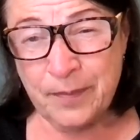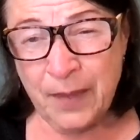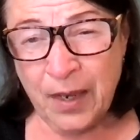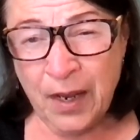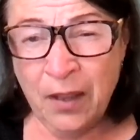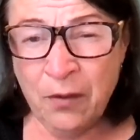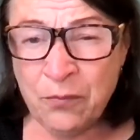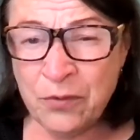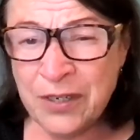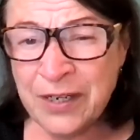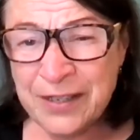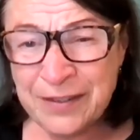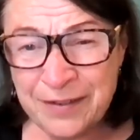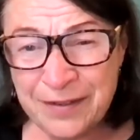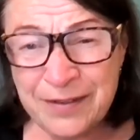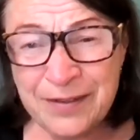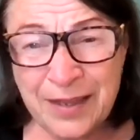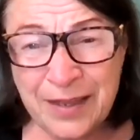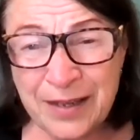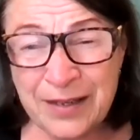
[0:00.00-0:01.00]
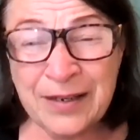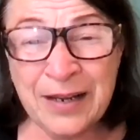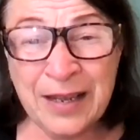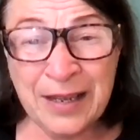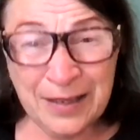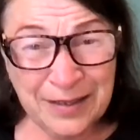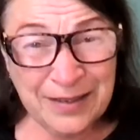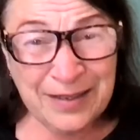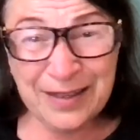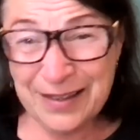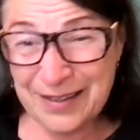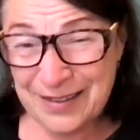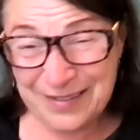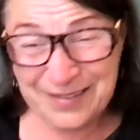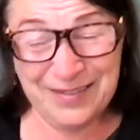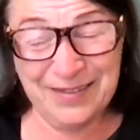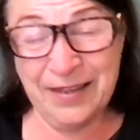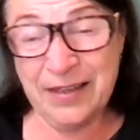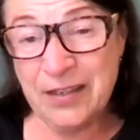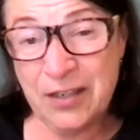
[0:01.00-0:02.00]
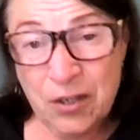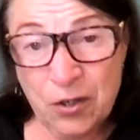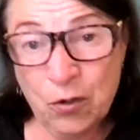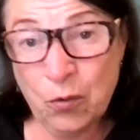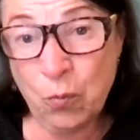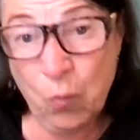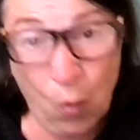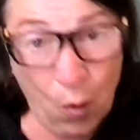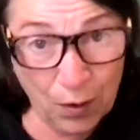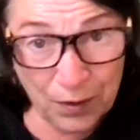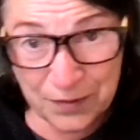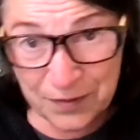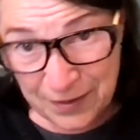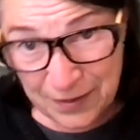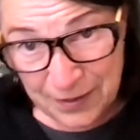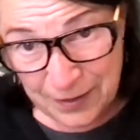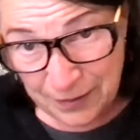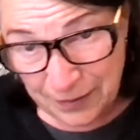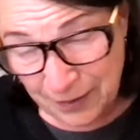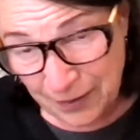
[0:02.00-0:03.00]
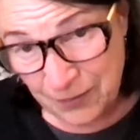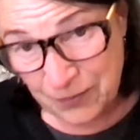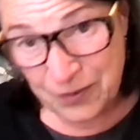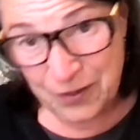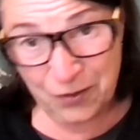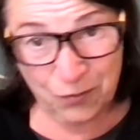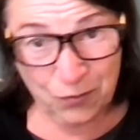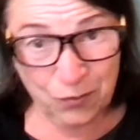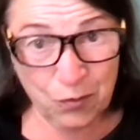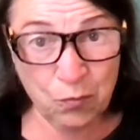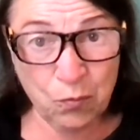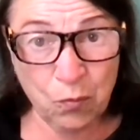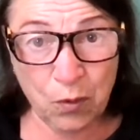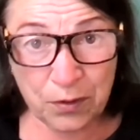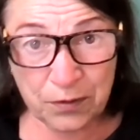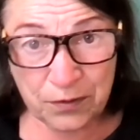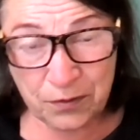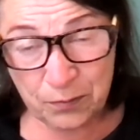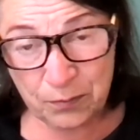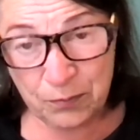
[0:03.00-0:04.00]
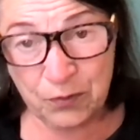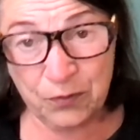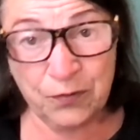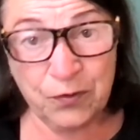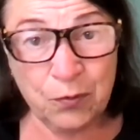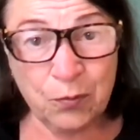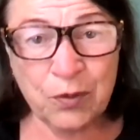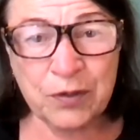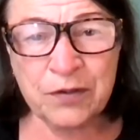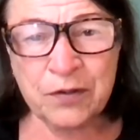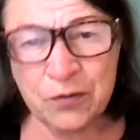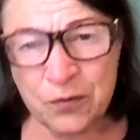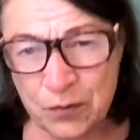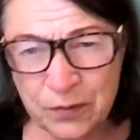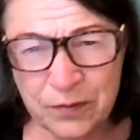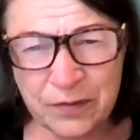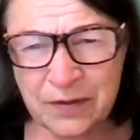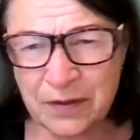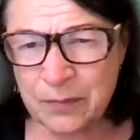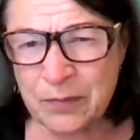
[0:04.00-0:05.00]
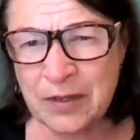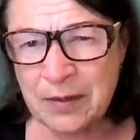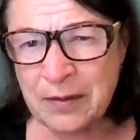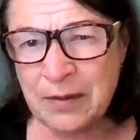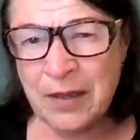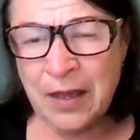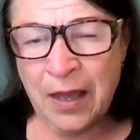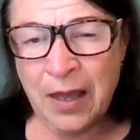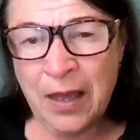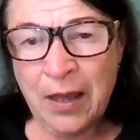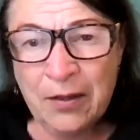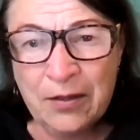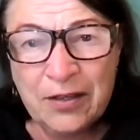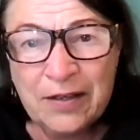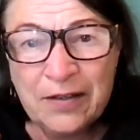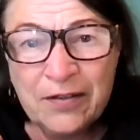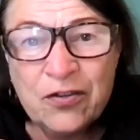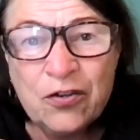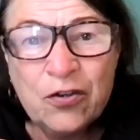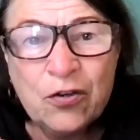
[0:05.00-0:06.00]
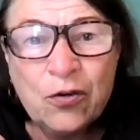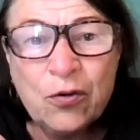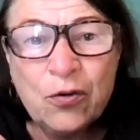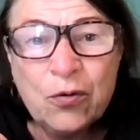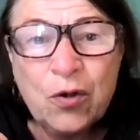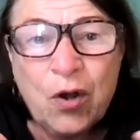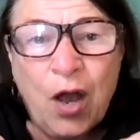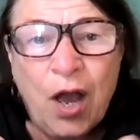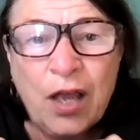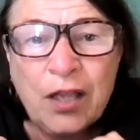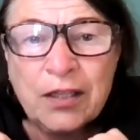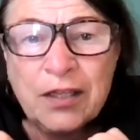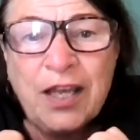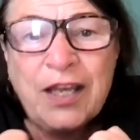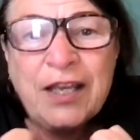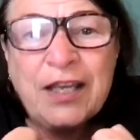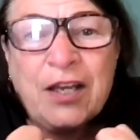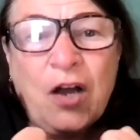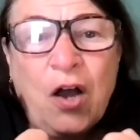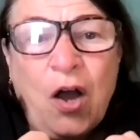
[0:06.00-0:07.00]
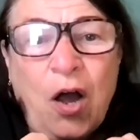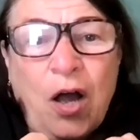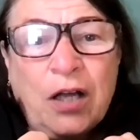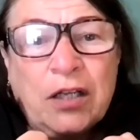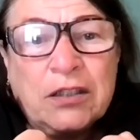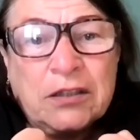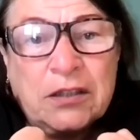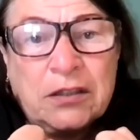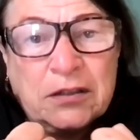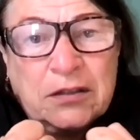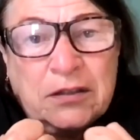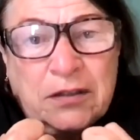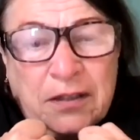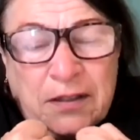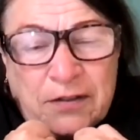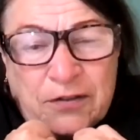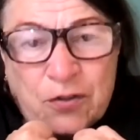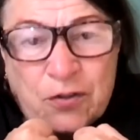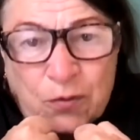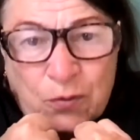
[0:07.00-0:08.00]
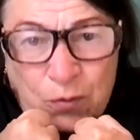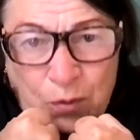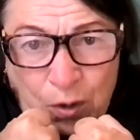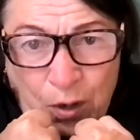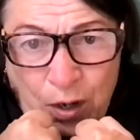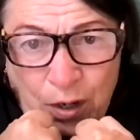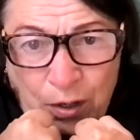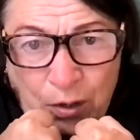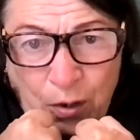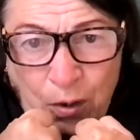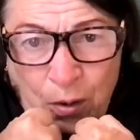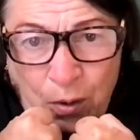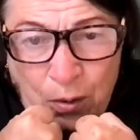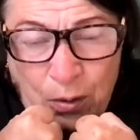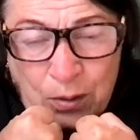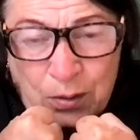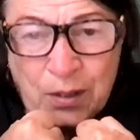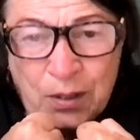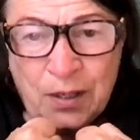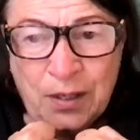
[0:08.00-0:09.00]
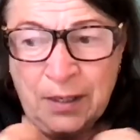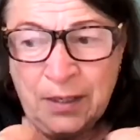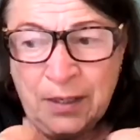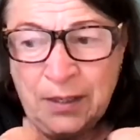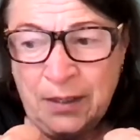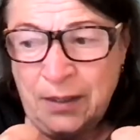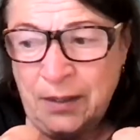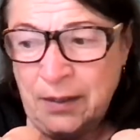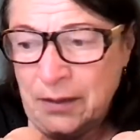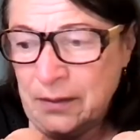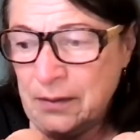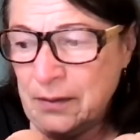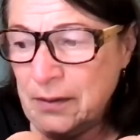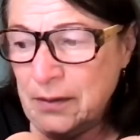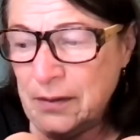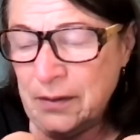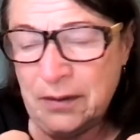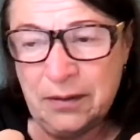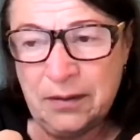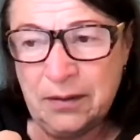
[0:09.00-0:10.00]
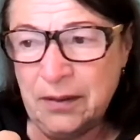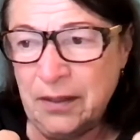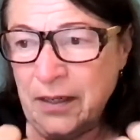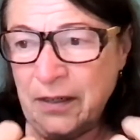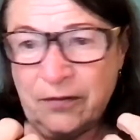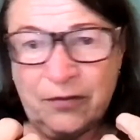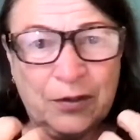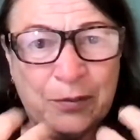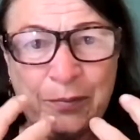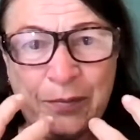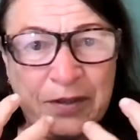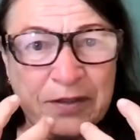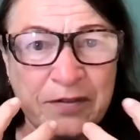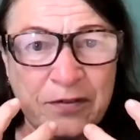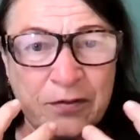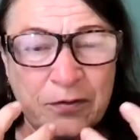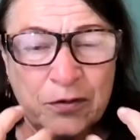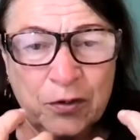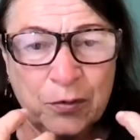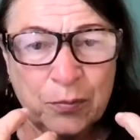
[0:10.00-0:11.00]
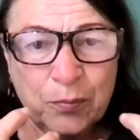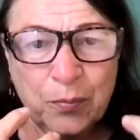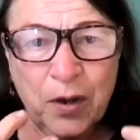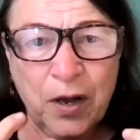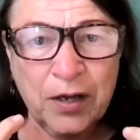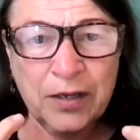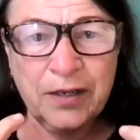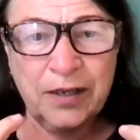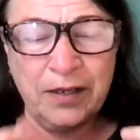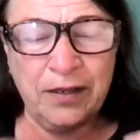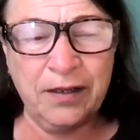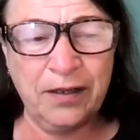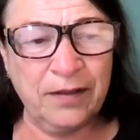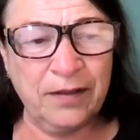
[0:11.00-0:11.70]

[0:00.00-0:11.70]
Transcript: And when I did that, yes, then you want to eat healthier, you want to move, you want to do something because you're not like this, you're not all every muscle in your body